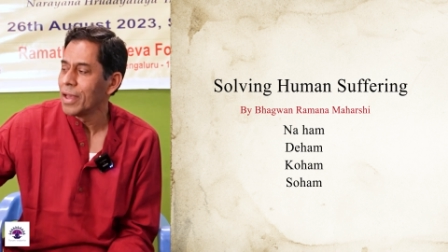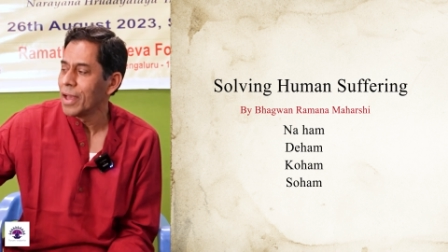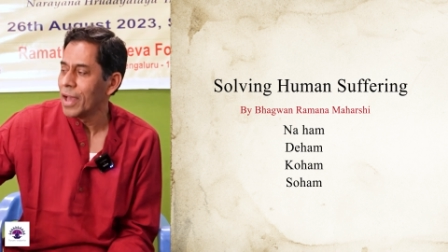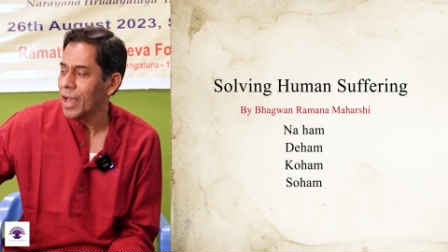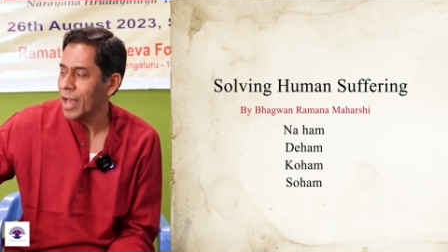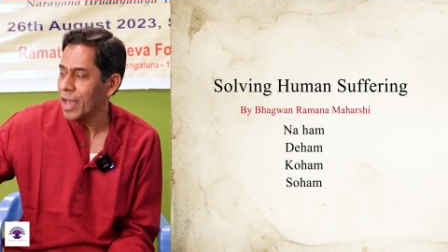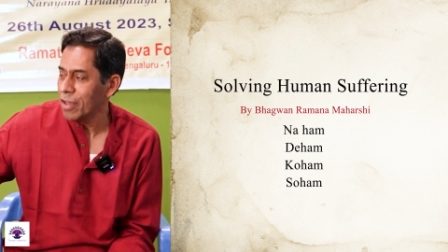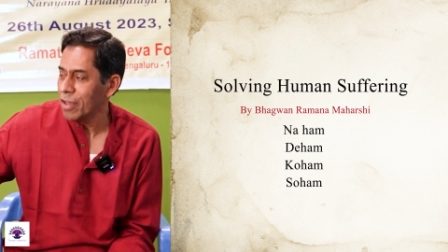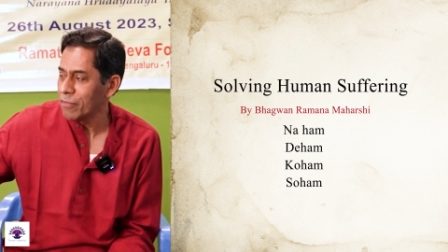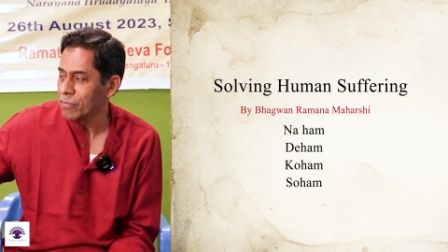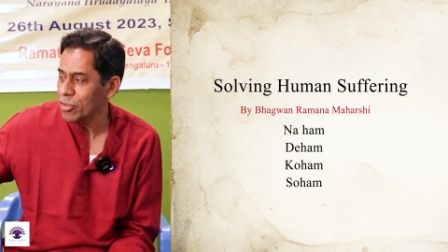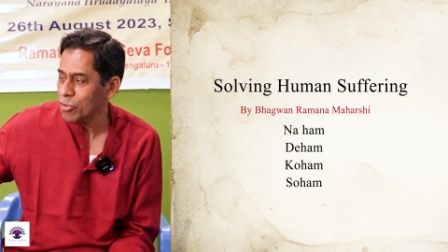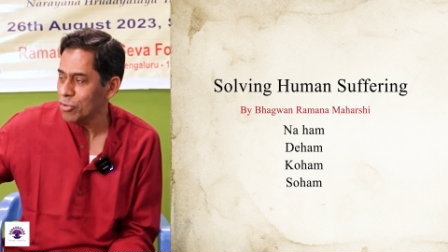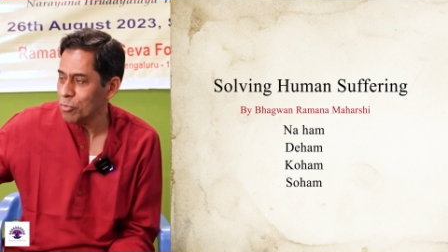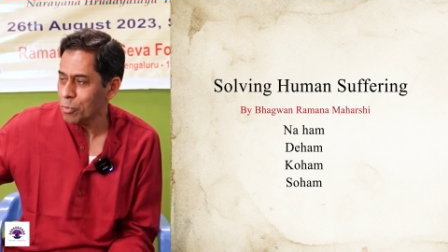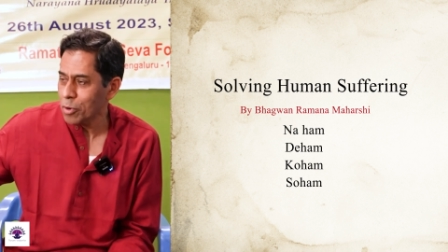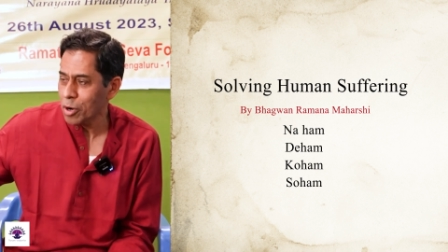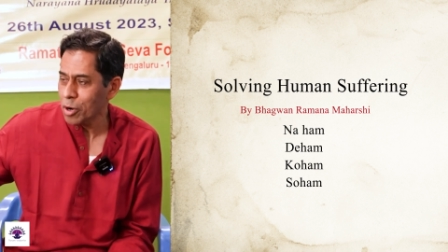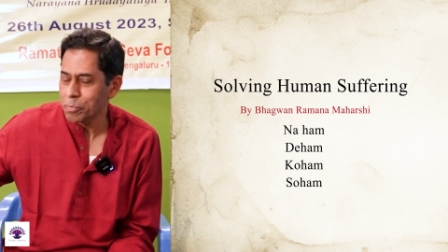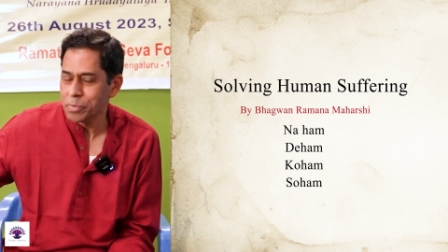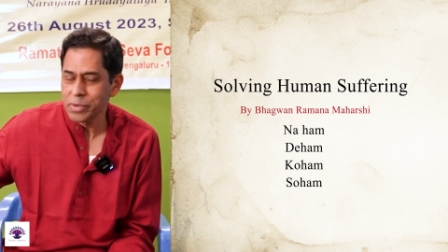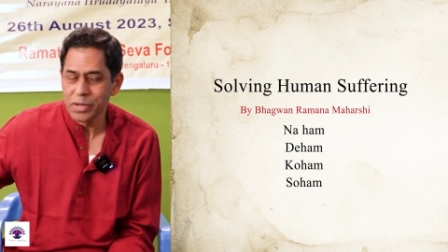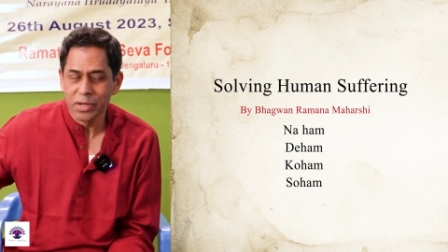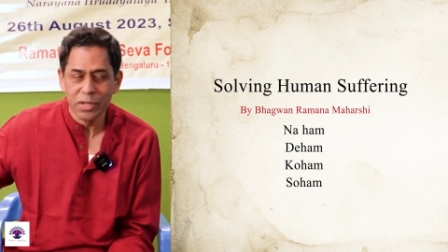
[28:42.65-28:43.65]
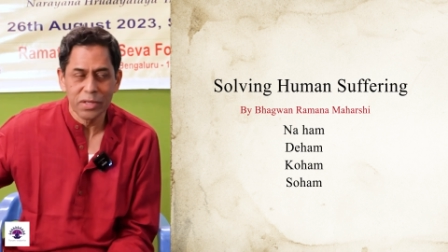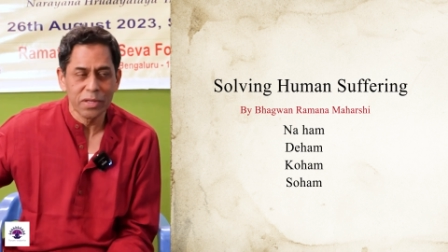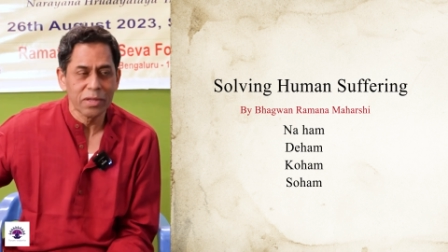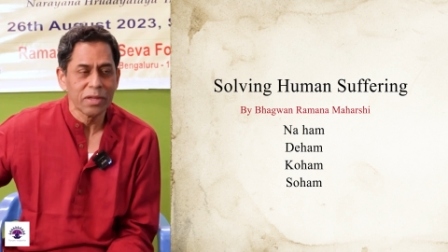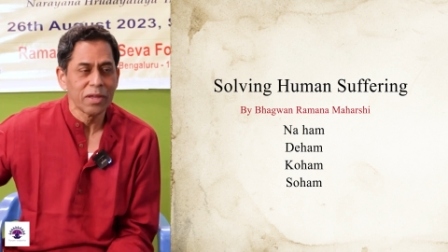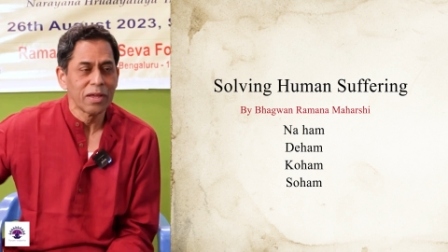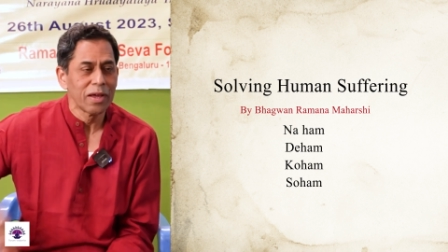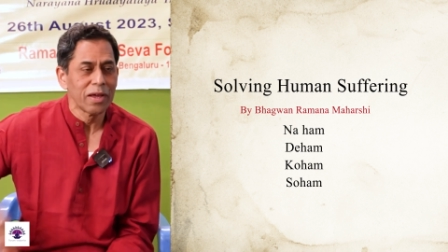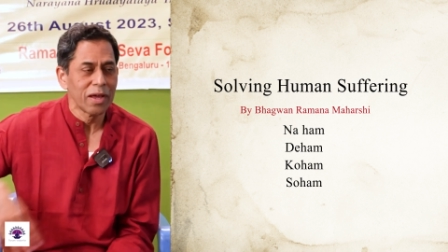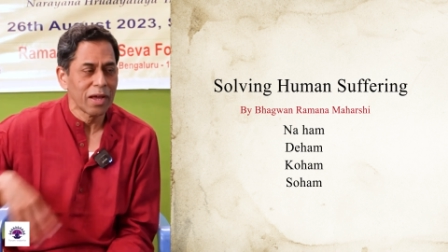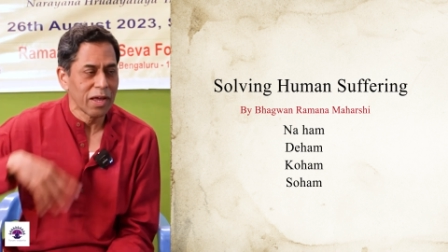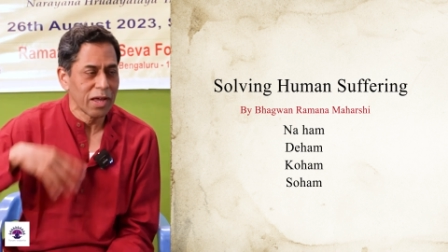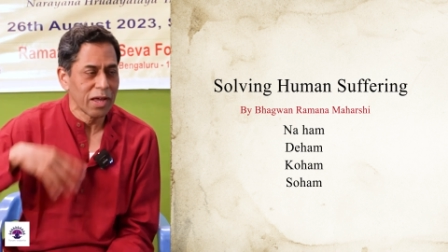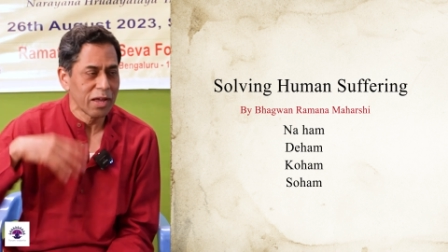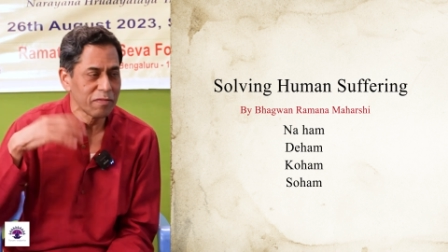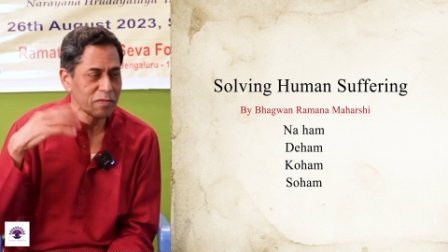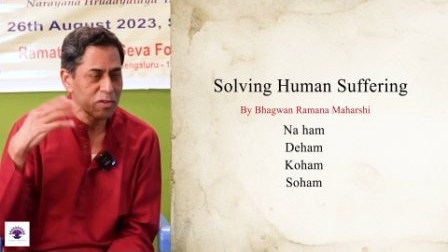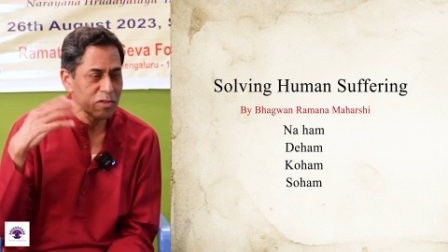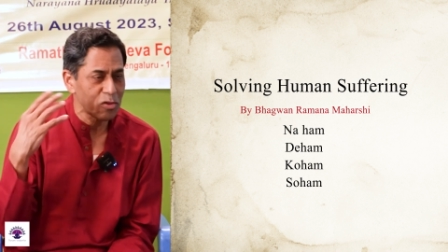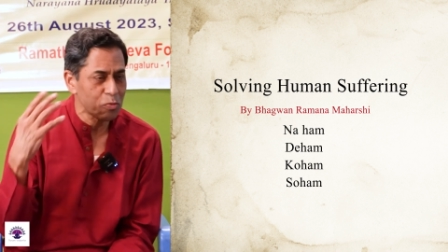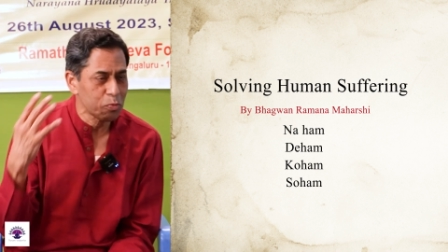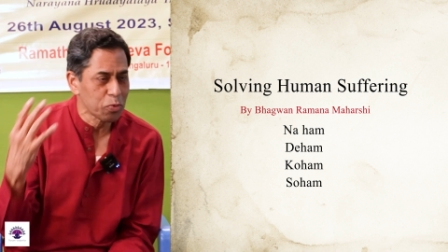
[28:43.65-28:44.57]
I have this property, I have this